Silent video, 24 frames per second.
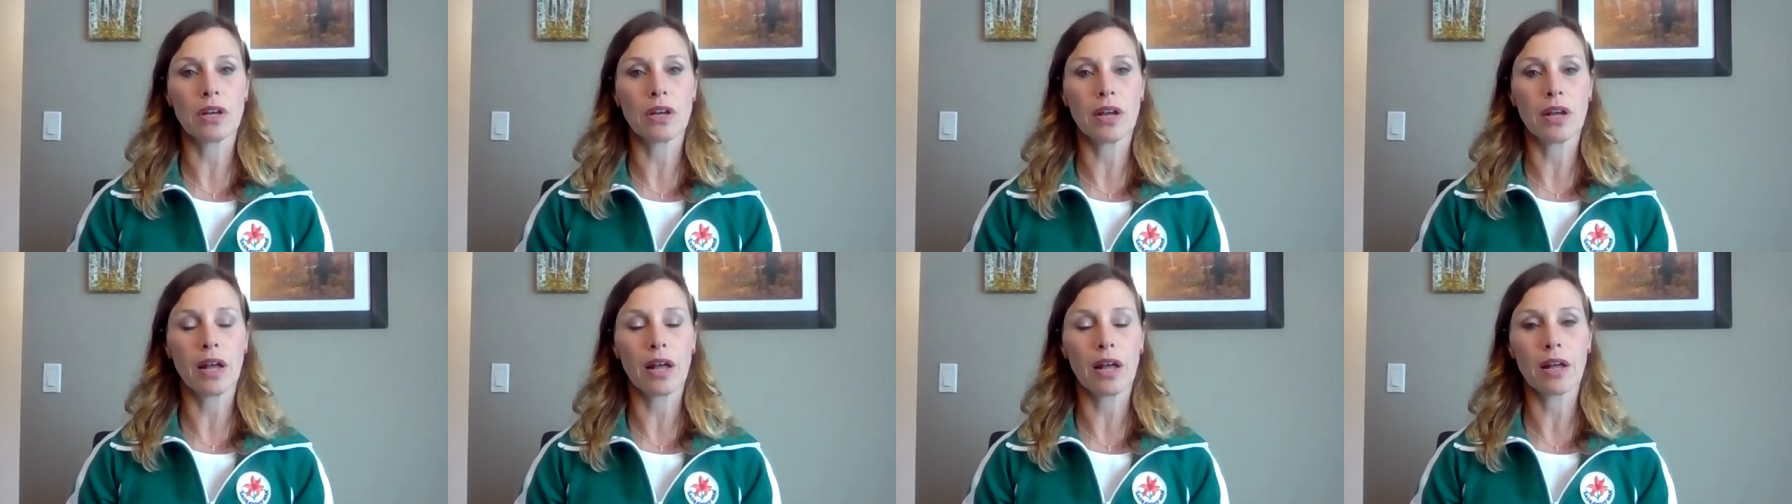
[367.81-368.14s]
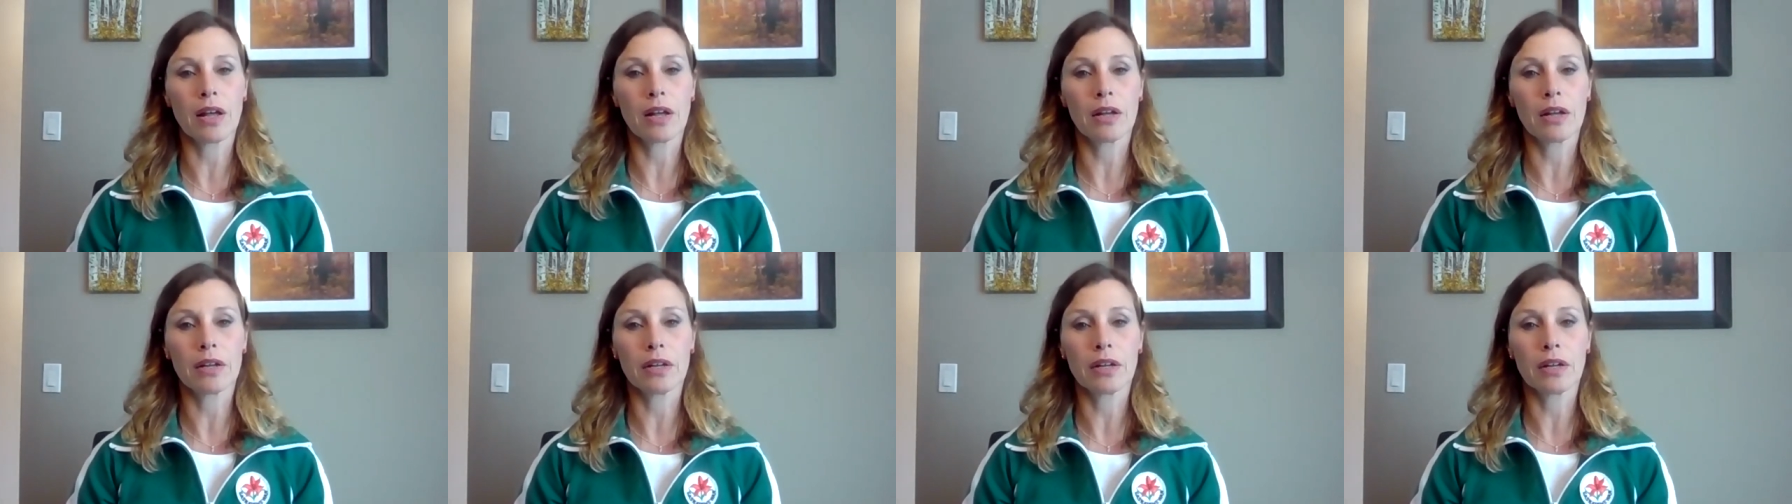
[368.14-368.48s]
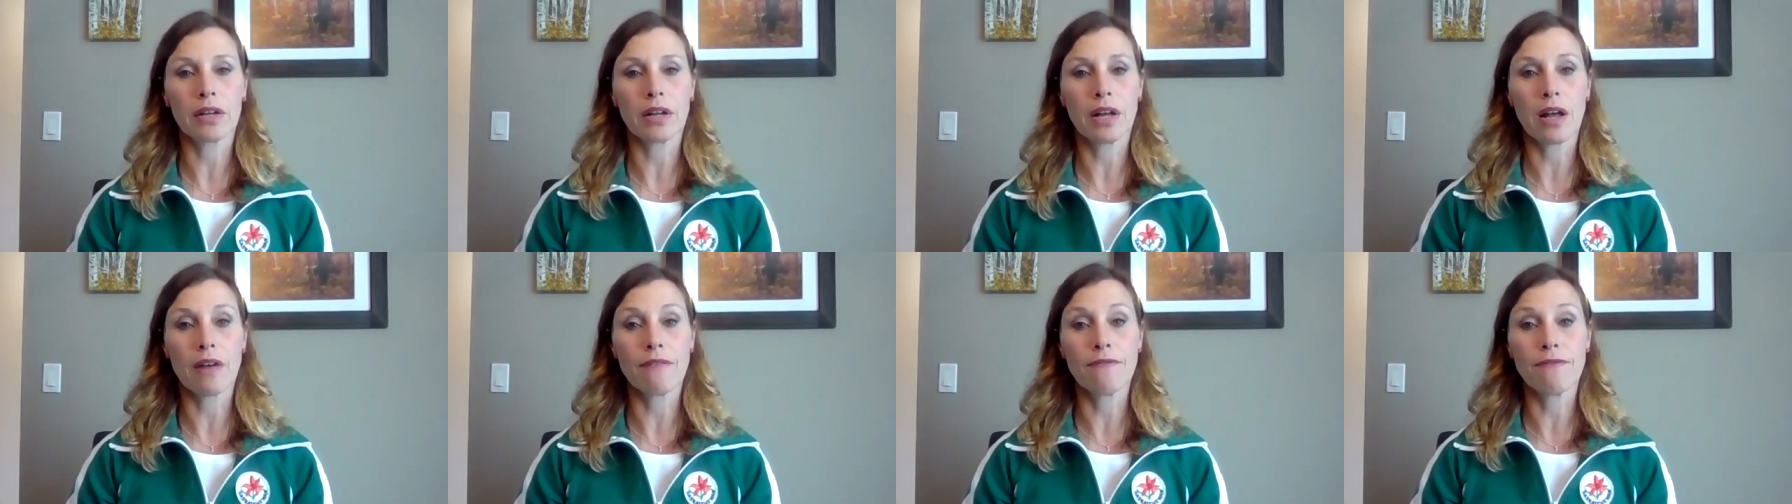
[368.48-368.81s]

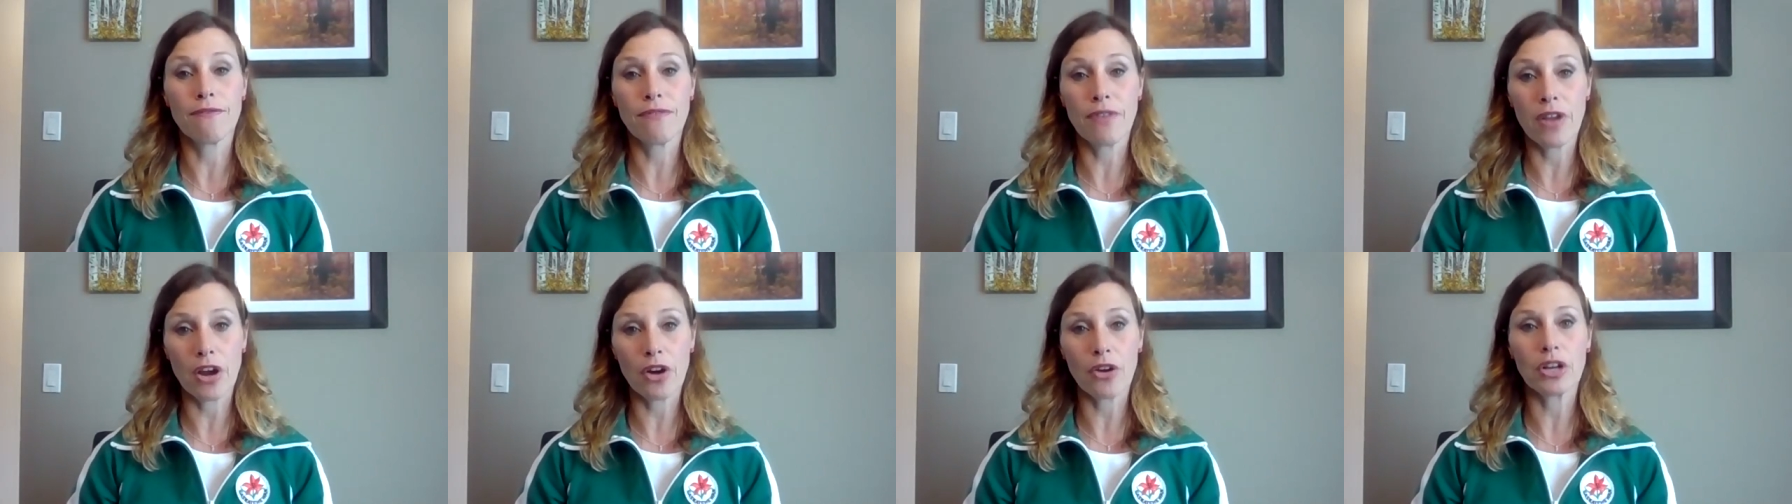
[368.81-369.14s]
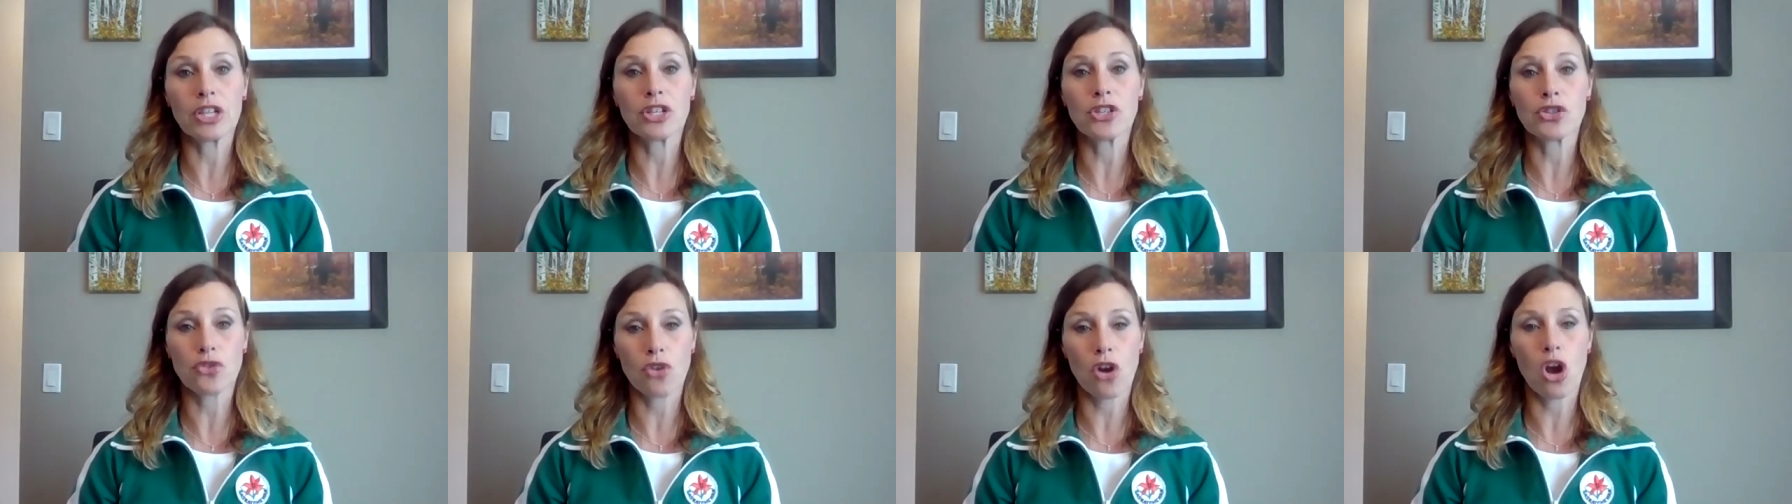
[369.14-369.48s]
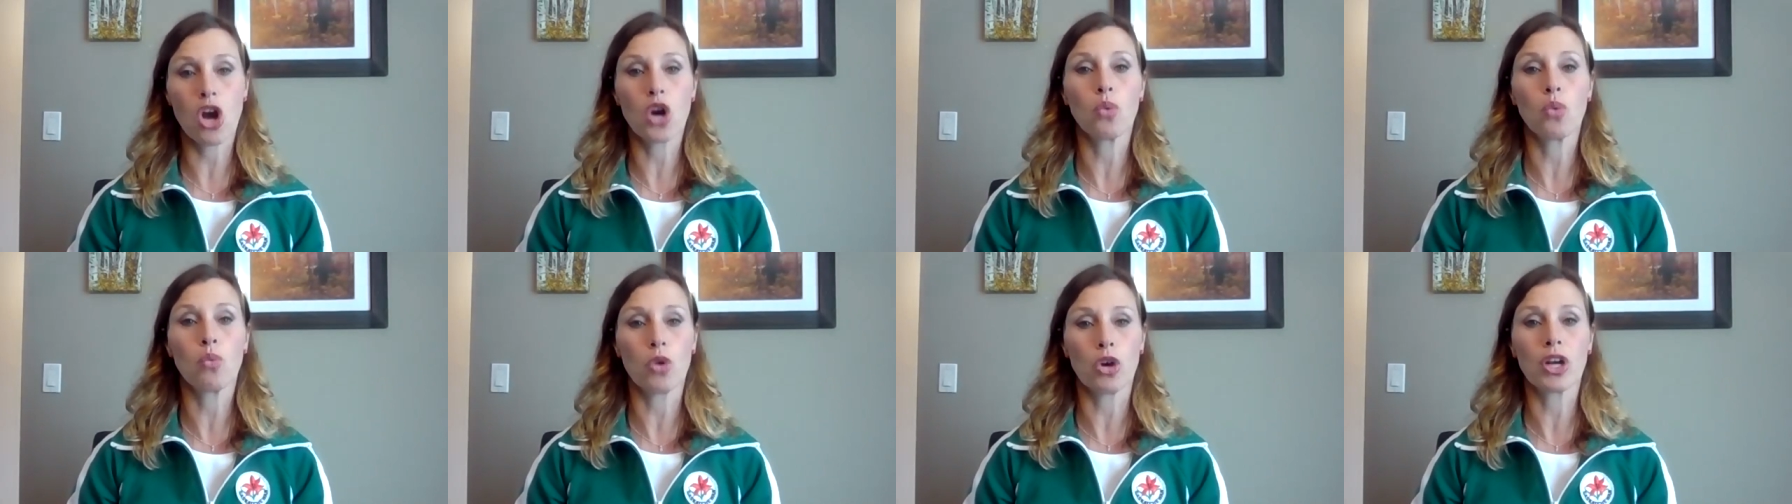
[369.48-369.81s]
a very
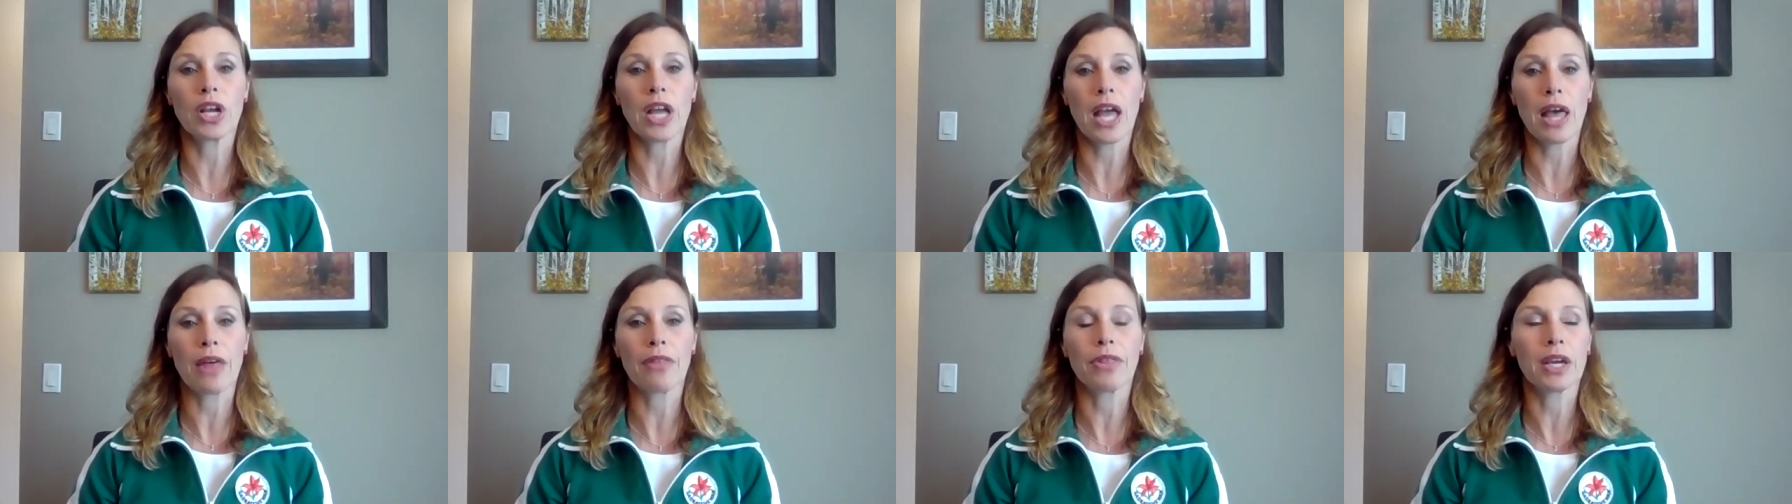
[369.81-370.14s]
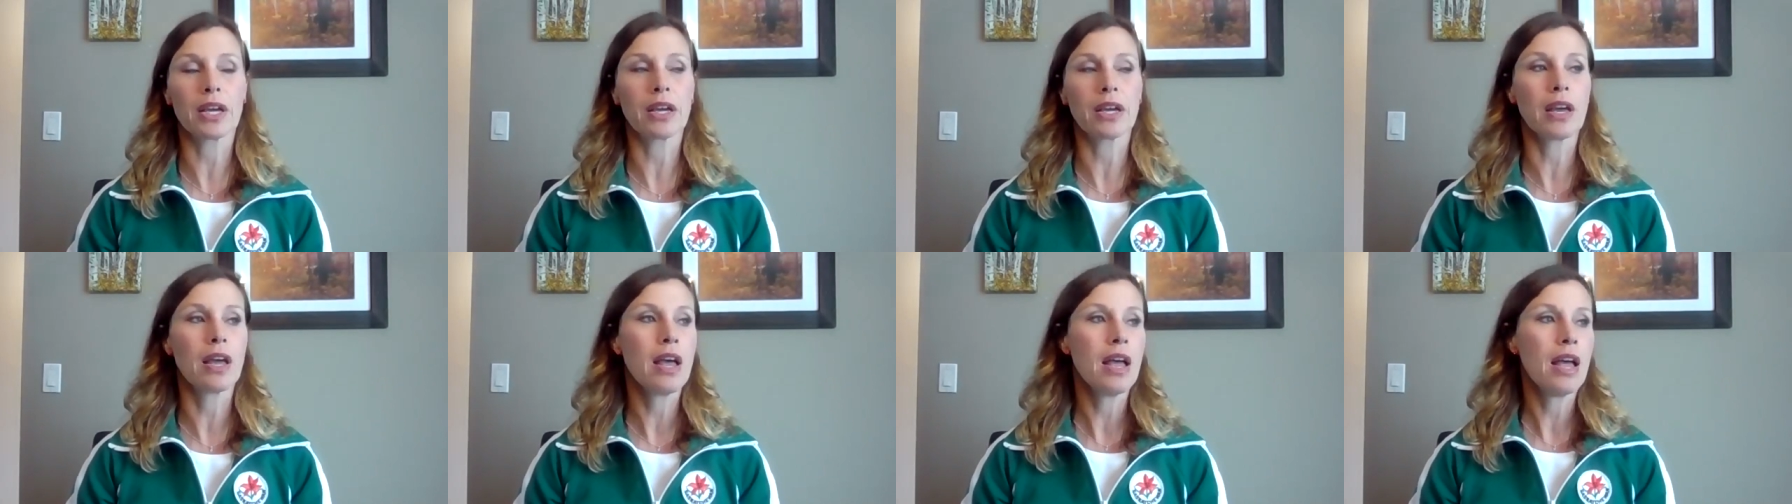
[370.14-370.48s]
strong work ethic.